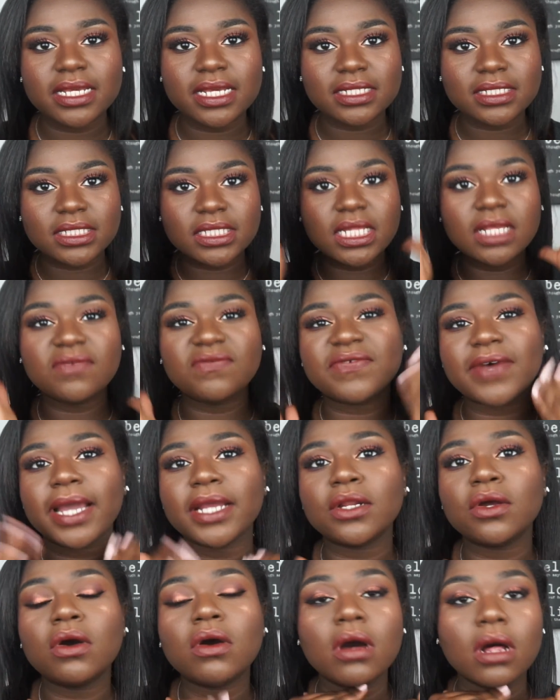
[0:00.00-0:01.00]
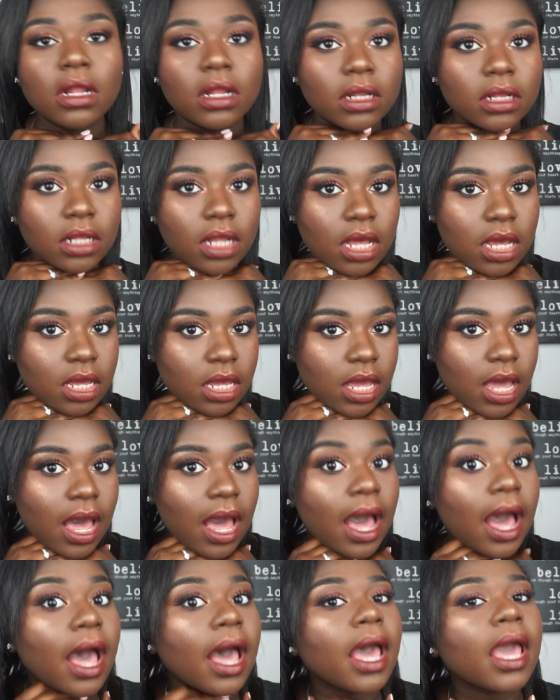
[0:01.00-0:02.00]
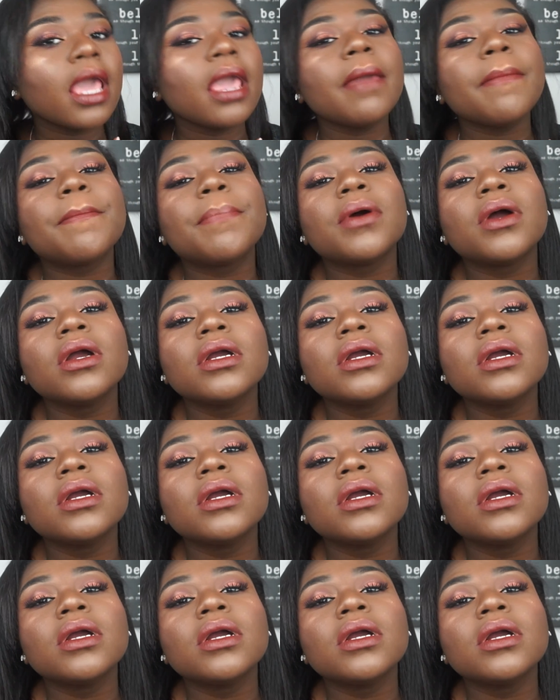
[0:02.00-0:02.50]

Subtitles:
is the final look. I